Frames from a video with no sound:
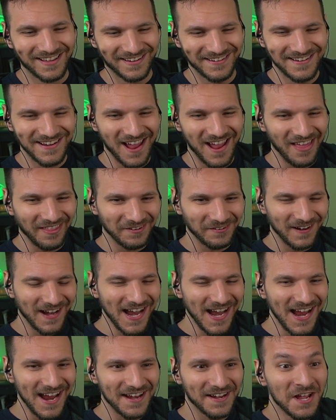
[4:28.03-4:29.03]
another
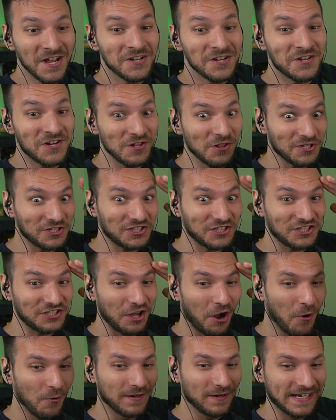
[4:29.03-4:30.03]
Anne! She looks
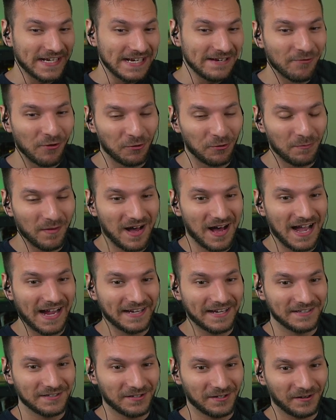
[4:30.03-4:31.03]
so evil
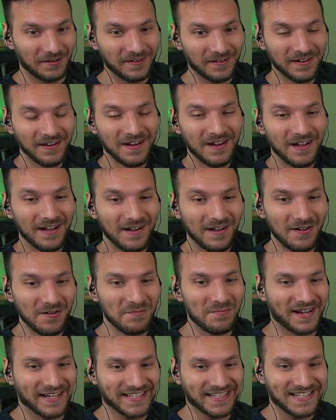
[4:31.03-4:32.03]
behind her. Oh
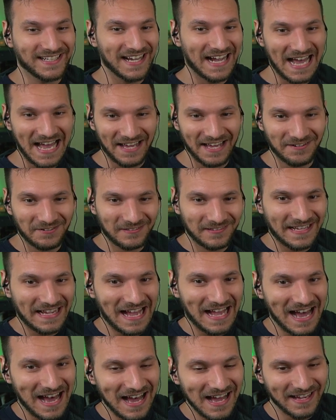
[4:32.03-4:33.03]
my god, they're like
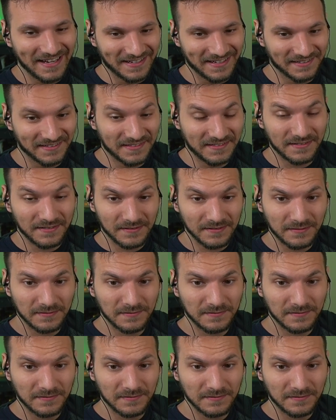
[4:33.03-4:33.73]
eyes.